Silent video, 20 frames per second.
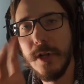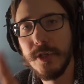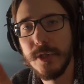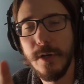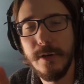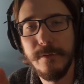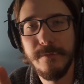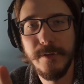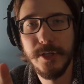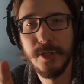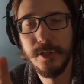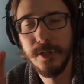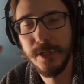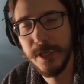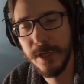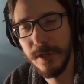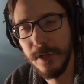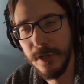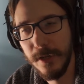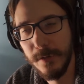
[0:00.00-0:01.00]
I'll try to find a
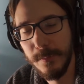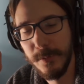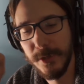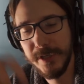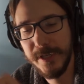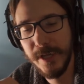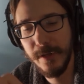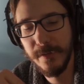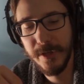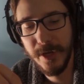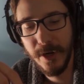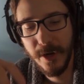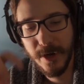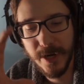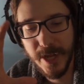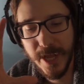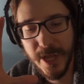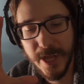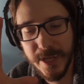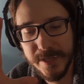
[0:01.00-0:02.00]
link. I'll put it down
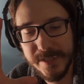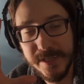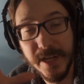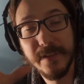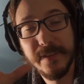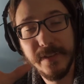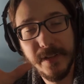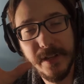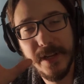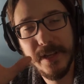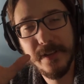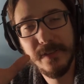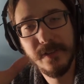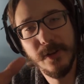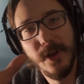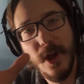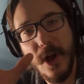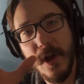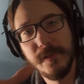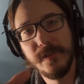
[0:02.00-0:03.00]
there. And yes, it is
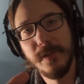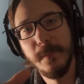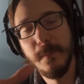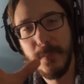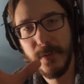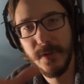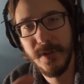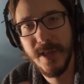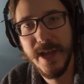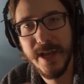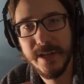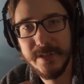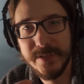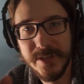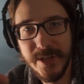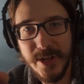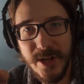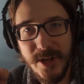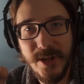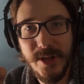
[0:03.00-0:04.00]
an awesome plant
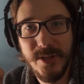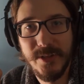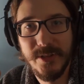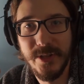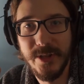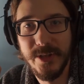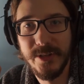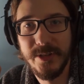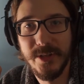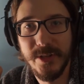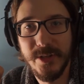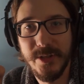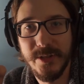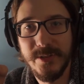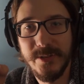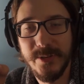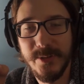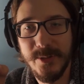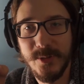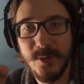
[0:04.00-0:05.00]

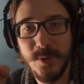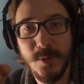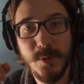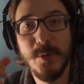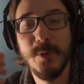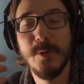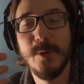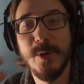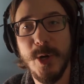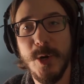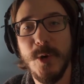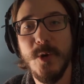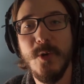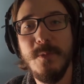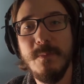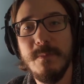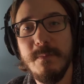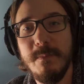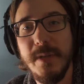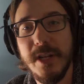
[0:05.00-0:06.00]
to
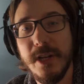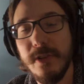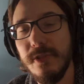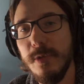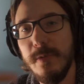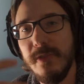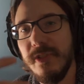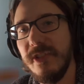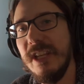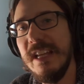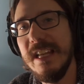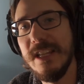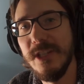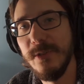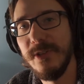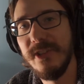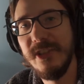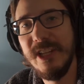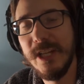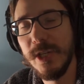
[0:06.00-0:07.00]
grow because you see it.
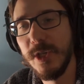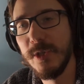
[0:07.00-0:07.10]
You see it